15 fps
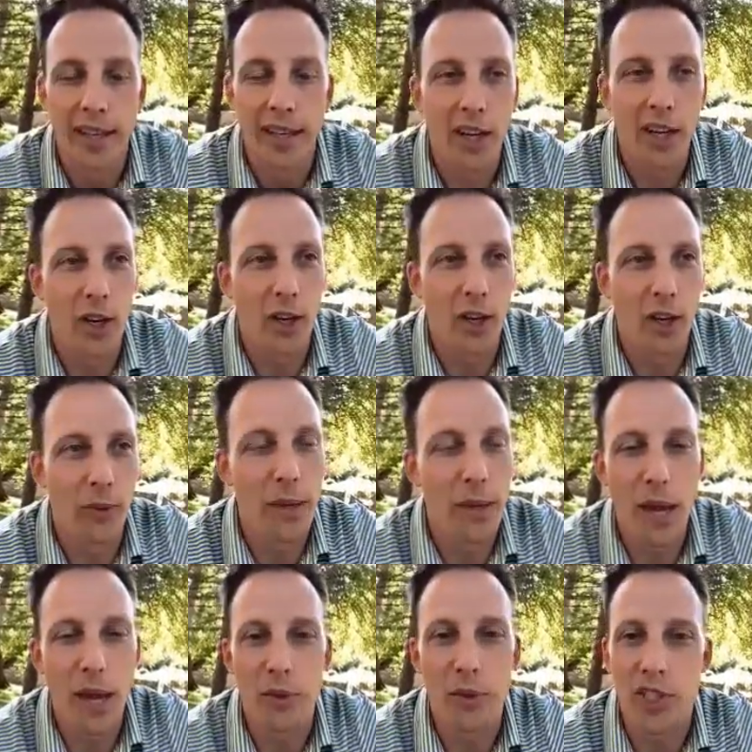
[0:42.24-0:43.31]
Oh,
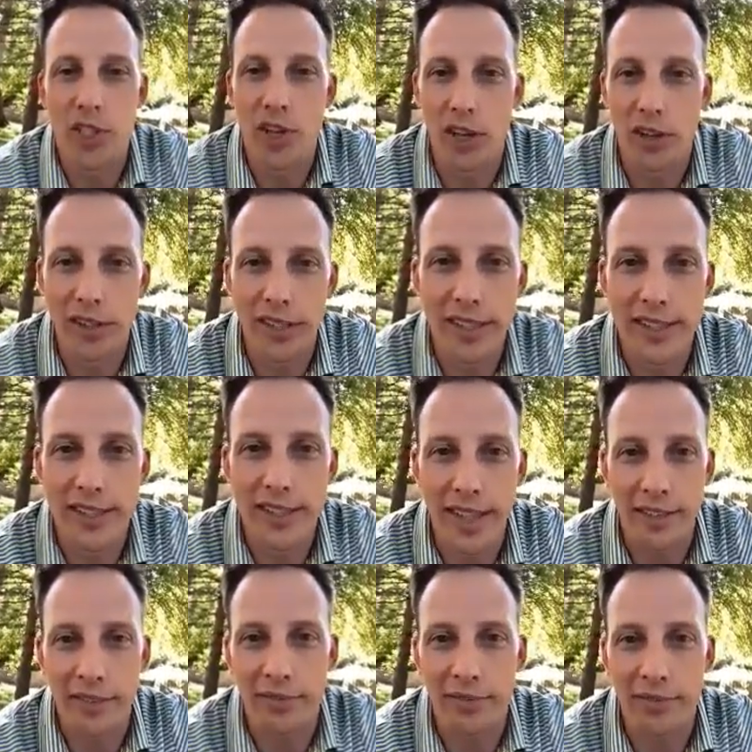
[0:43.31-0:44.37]
maybe I would start and get to
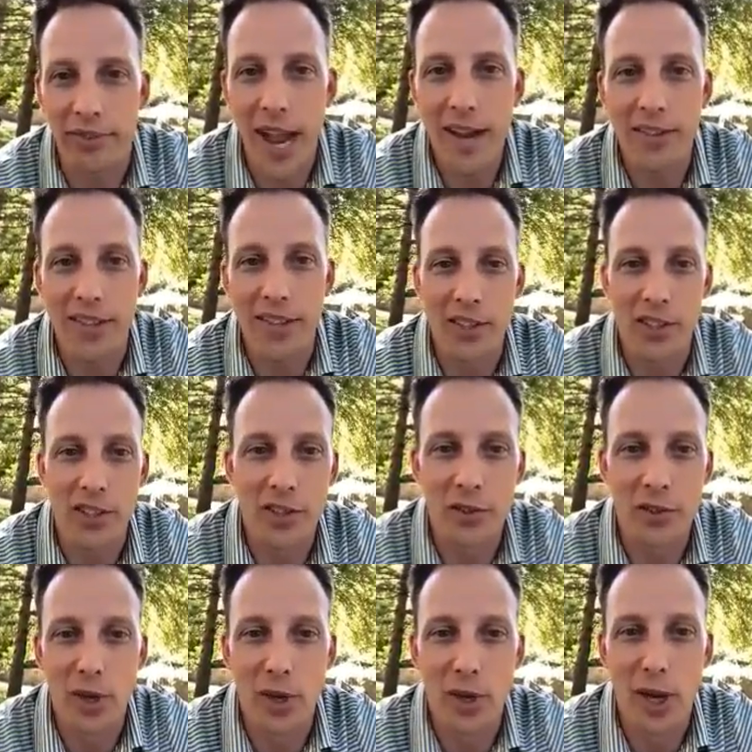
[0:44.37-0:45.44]
like five and then
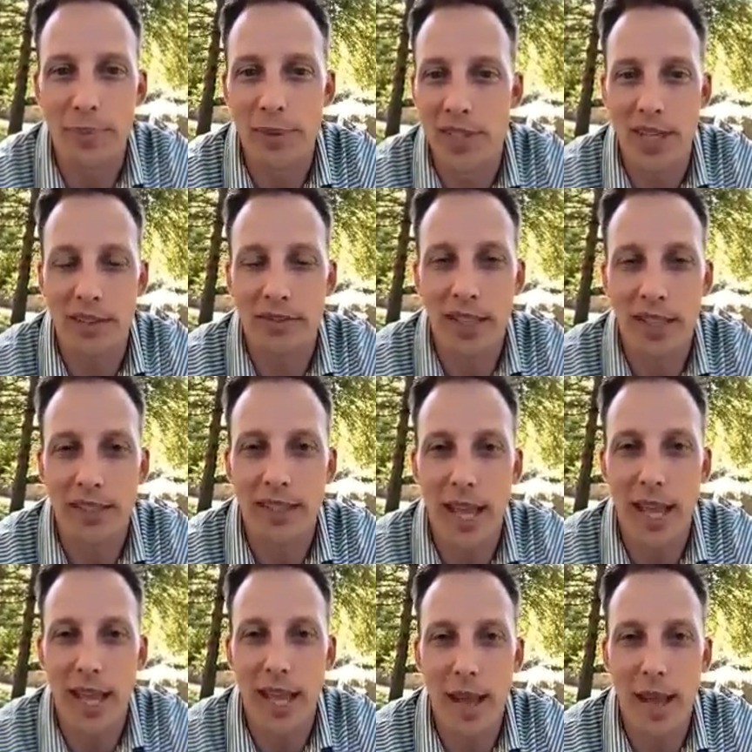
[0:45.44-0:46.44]
screw up and stuff like that.